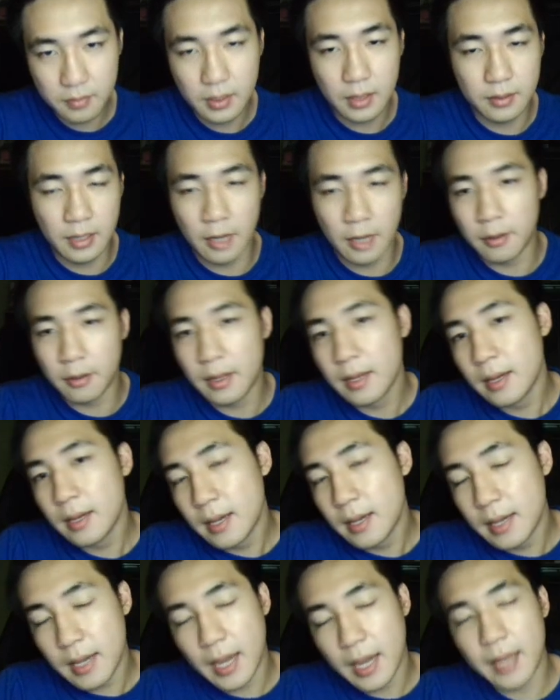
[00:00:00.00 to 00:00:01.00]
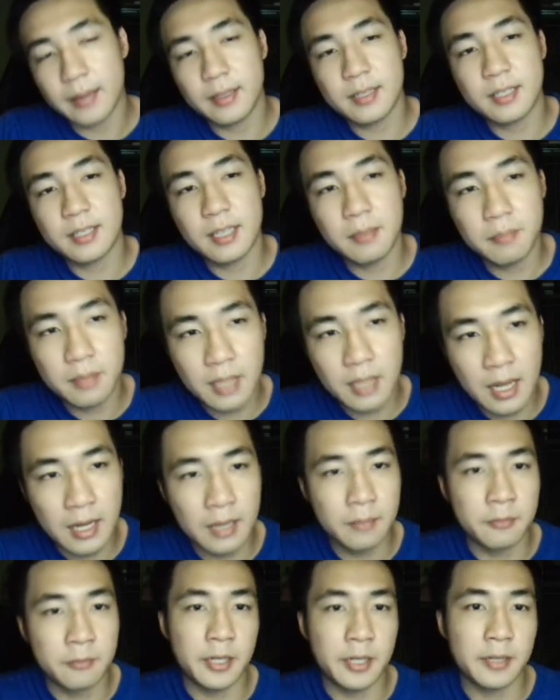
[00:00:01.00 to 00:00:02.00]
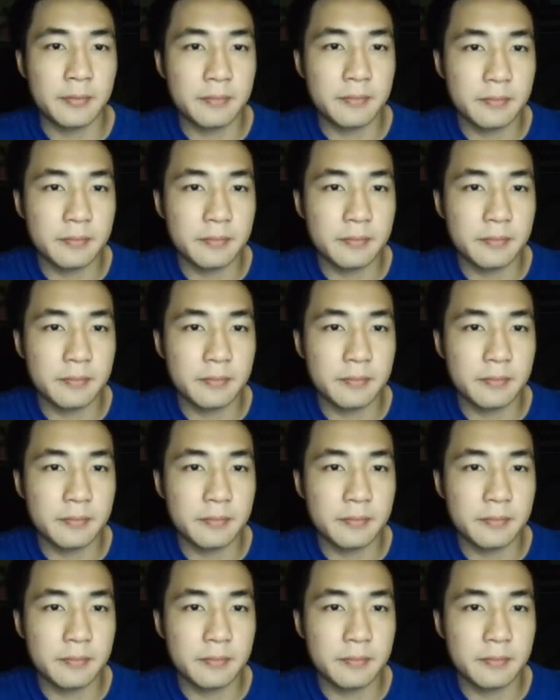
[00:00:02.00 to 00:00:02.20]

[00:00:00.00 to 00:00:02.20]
Now, at the same time, right,